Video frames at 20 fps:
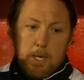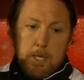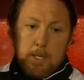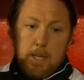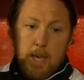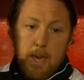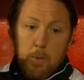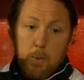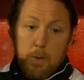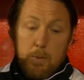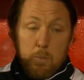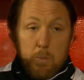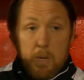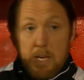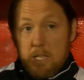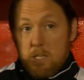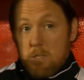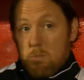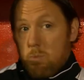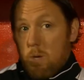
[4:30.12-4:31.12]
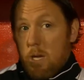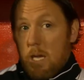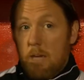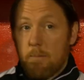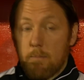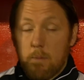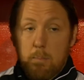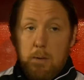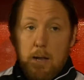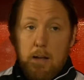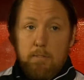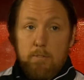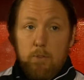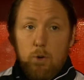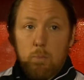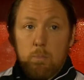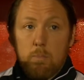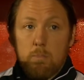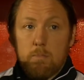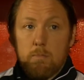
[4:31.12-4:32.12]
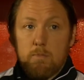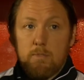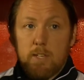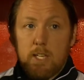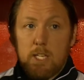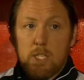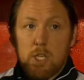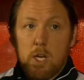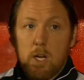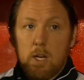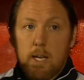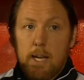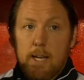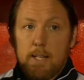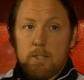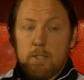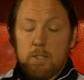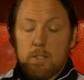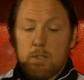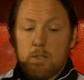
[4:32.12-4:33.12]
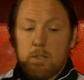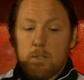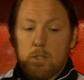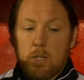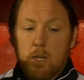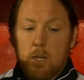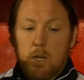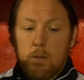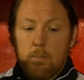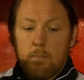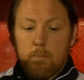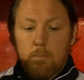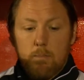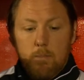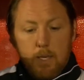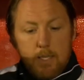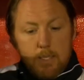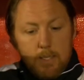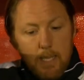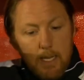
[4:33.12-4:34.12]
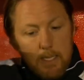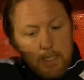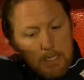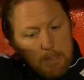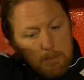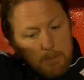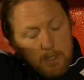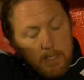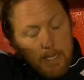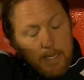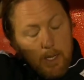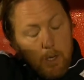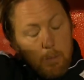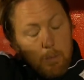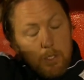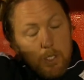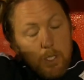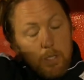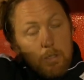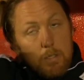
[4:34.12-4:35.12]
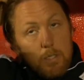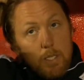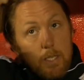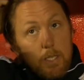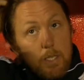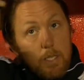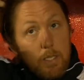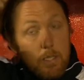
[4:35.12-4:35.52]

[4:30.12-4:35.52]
yeah, we give them a platform for these young lads, and it's down to them to take the opportunity.